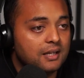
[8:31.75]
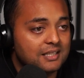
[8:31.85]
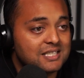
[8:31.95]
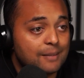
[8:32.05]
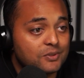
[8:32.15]
In
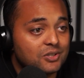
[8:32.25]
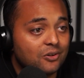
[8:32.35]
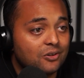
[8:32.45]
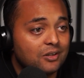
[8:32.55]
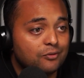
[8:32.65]
this
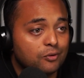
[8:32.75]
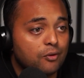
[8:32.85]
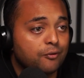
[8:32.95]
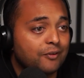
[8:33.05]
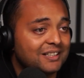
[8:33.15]
episode, if you're
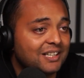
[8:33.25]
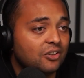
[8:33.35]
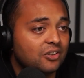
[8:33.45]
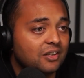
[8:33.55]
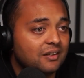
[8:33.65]
reflecting
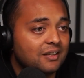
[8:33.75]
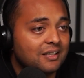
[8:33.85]
on it,